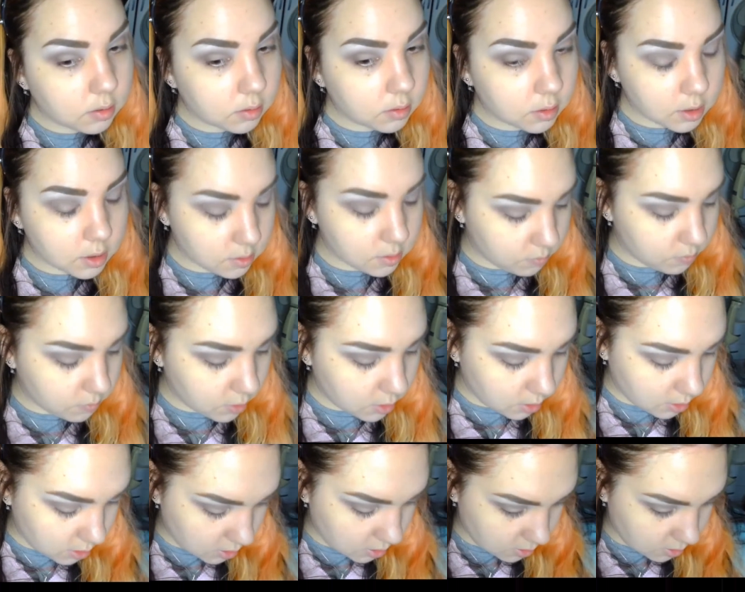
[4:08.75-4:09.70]
This
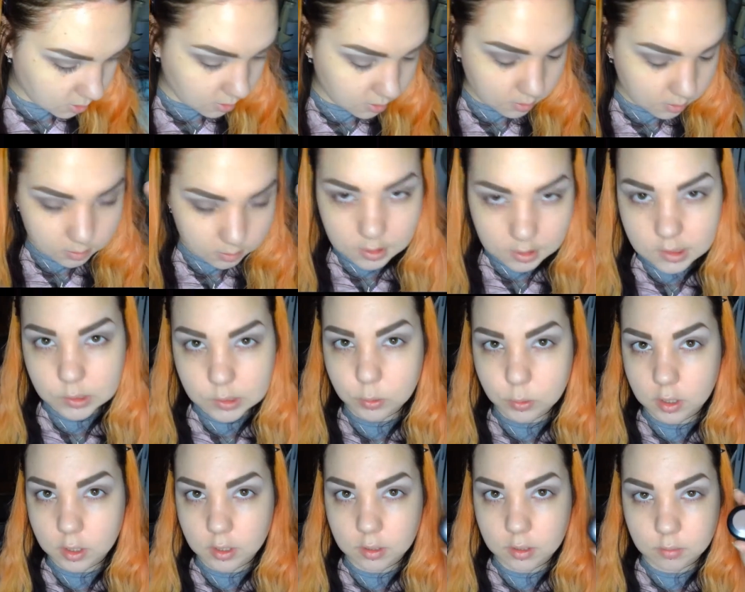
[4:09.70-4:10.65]
one
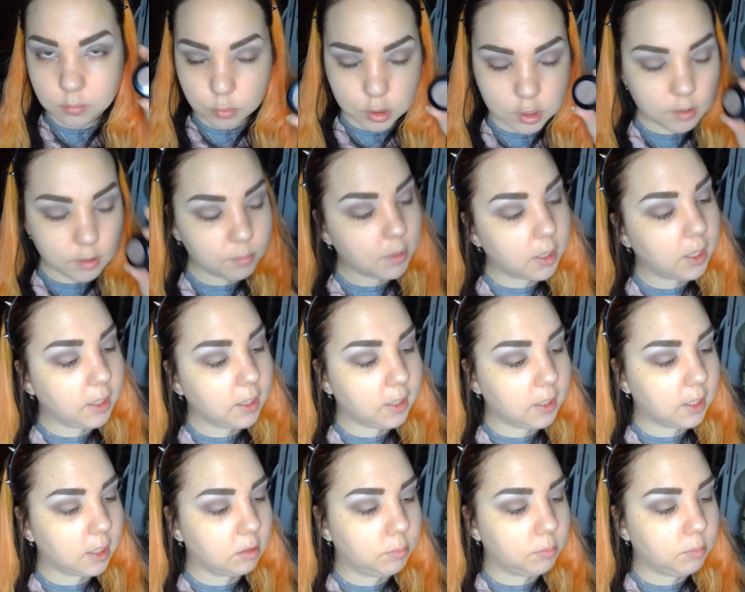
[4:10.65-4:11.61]
might
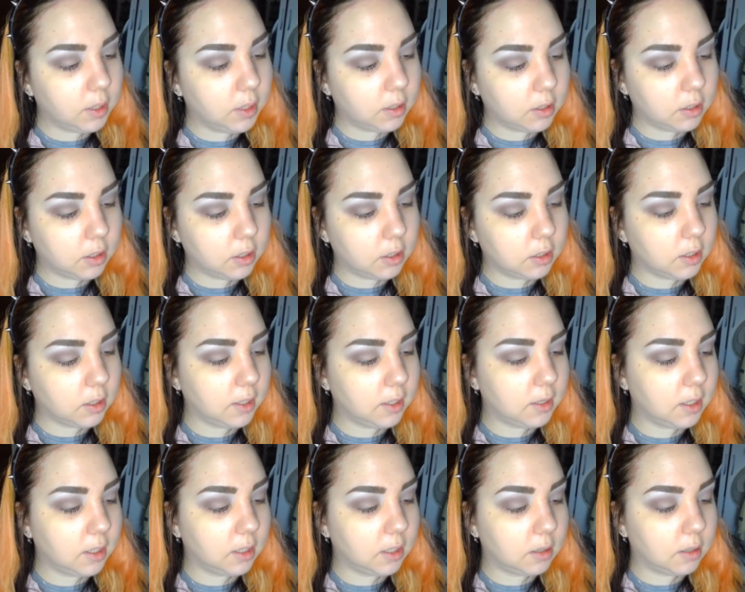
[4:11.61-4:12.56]
yet be good. I
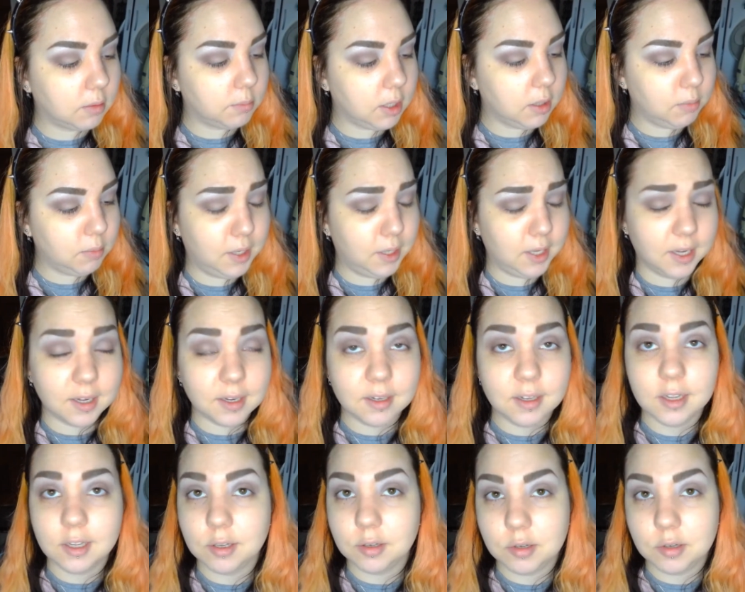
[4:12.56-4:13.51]
think maybe
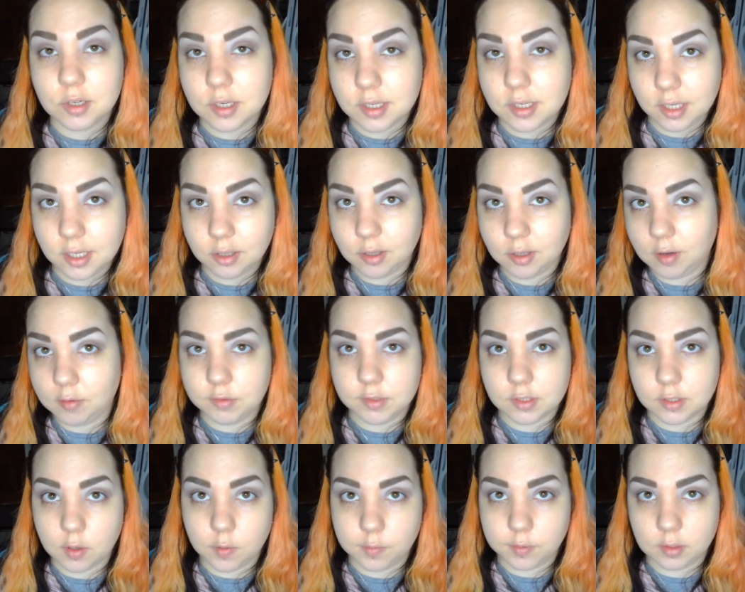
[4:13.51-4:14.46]
you just need to every
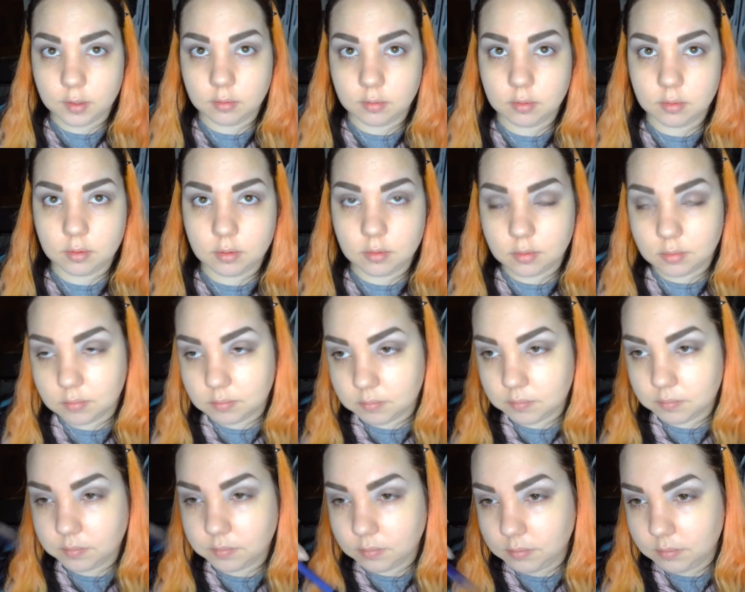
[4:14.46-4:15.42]
so often
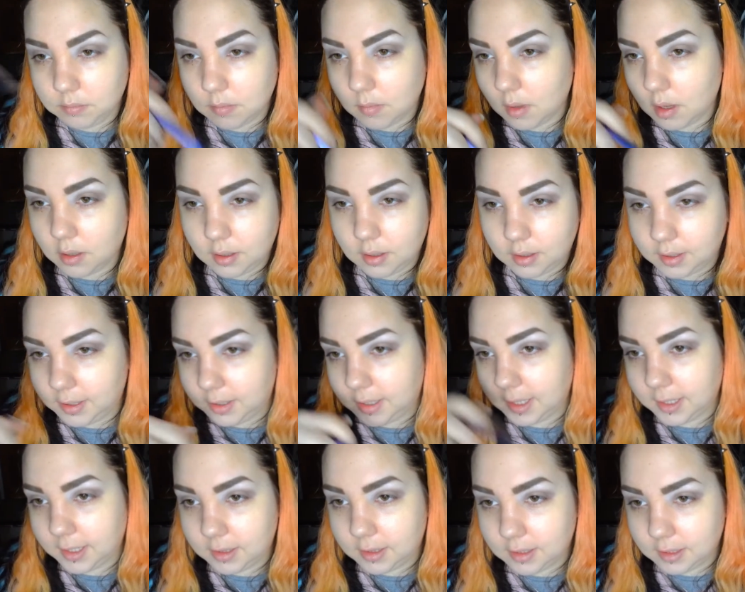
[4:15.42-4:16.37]

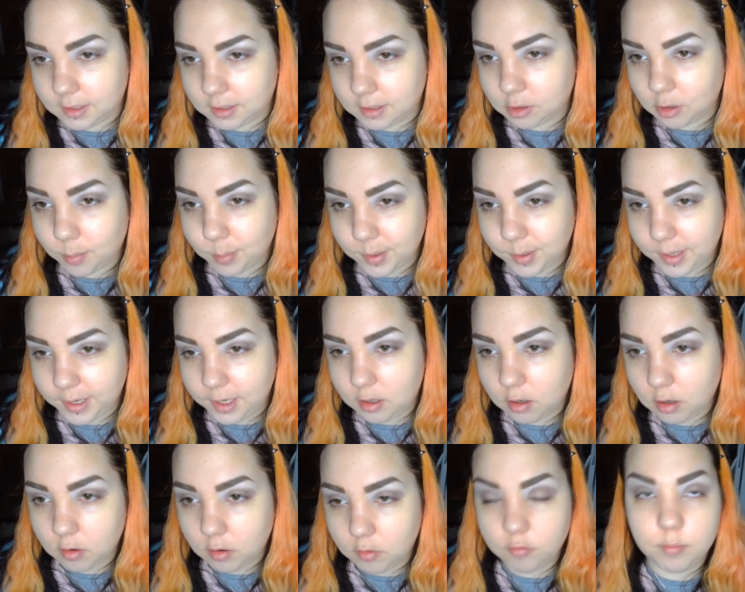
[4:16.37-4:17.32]
get the top layer
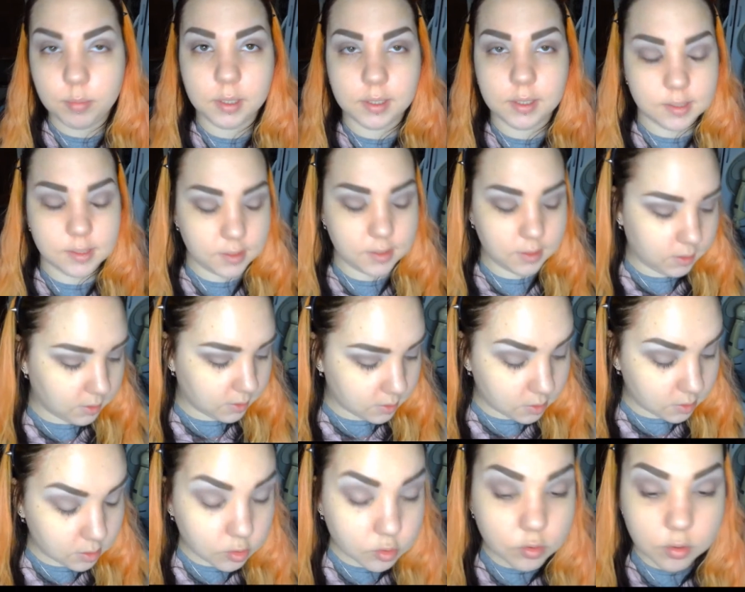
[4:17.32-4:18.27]
off because it
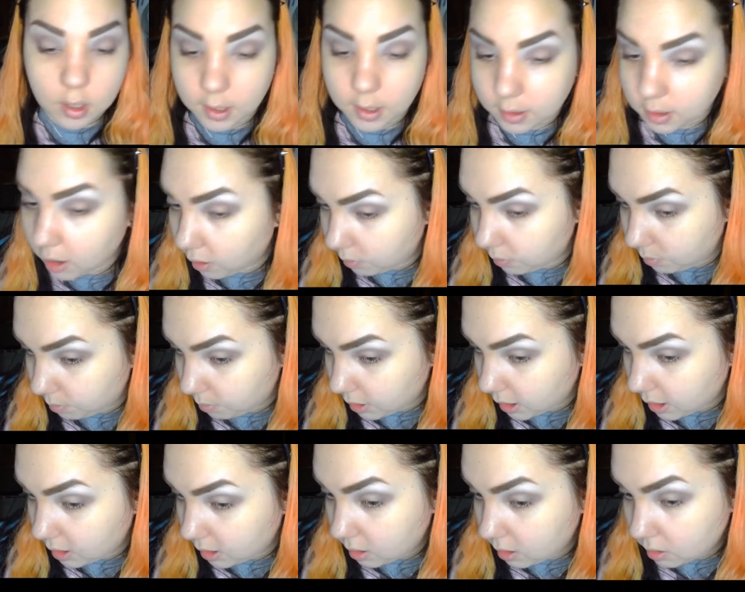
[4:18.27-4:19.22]
does dry down,
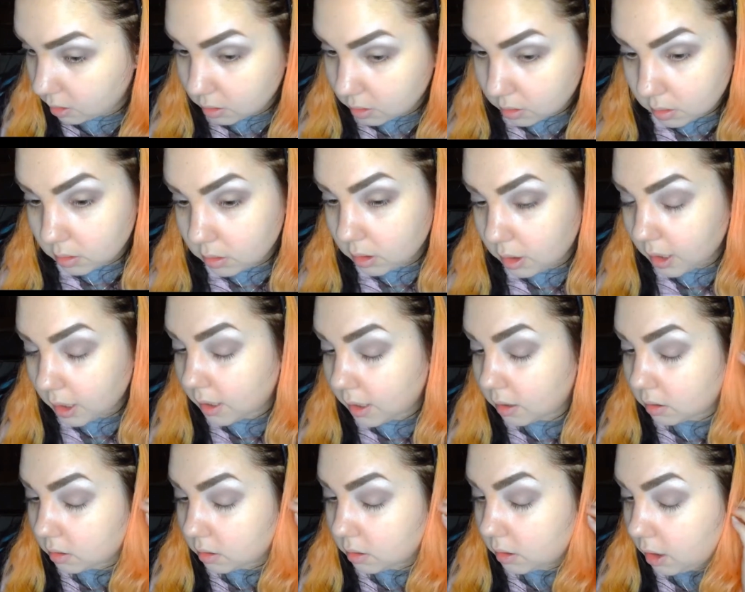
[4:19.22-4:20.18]
but yeah,
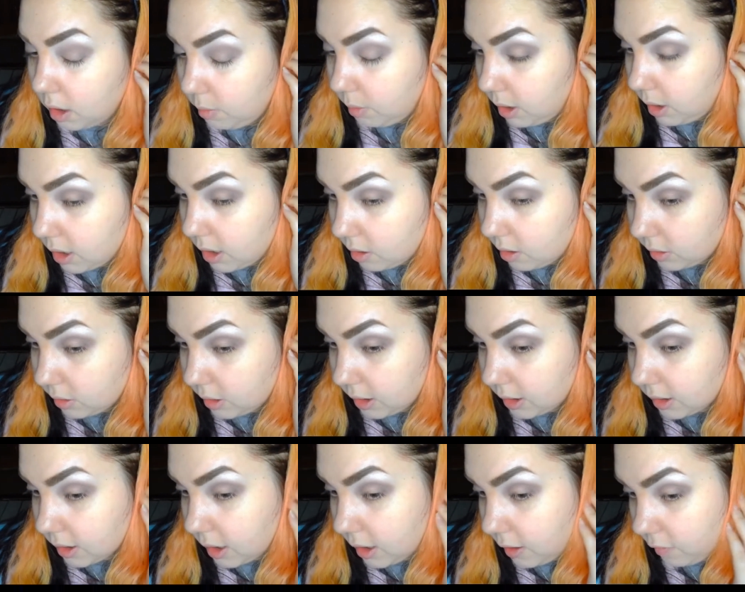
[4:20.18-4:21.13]
I mean, now
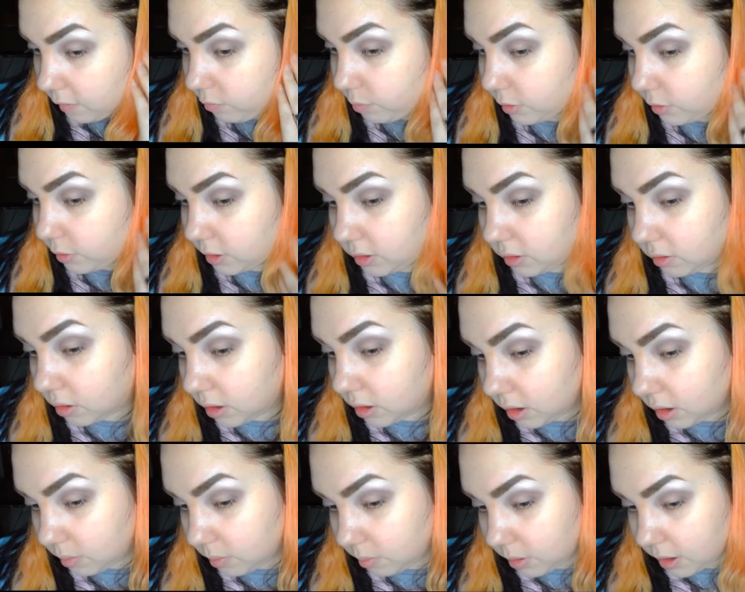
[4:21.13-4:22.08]
that I have put on
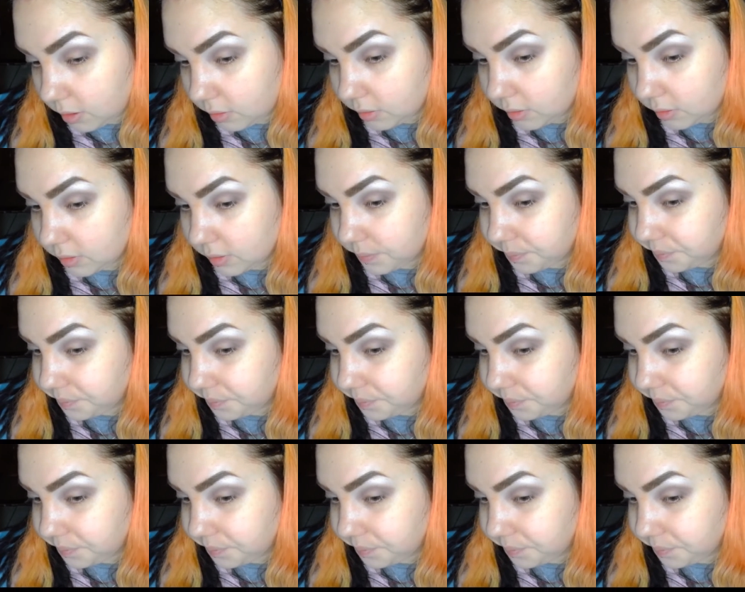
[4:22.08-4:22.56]
about